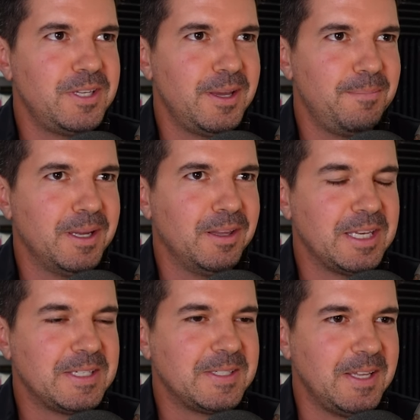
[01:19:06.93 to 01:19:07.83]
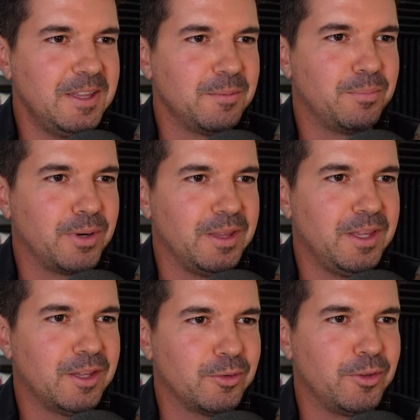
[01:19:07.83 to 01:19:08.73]
typically see them
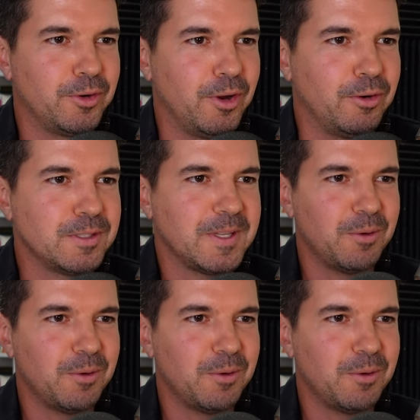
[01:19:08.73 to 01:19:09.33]
breathing through their nose?